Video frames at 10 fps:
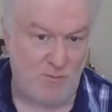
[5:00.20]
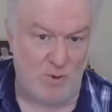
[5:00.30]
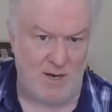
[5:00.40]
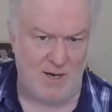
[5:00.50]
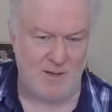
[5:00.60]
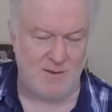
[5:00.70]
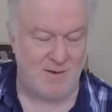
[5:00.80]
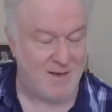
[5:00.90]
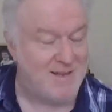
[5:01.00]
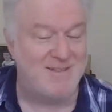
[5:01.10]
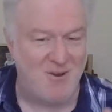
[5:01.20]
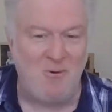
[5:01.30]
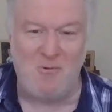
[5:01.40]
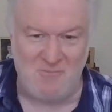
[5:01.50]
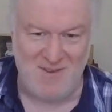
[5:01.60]
one another is the
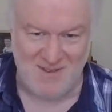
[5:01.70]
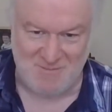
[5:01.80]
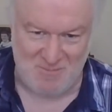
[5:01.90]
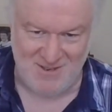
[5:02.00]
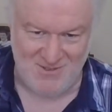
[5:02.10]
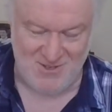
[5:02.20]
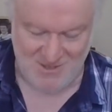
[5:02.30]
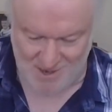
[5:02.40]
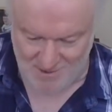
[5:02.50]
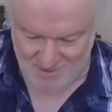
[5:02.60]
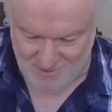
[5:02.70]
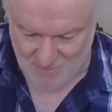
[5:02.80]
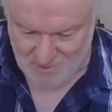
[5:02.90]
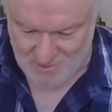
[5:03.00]
obvious place to start. There's about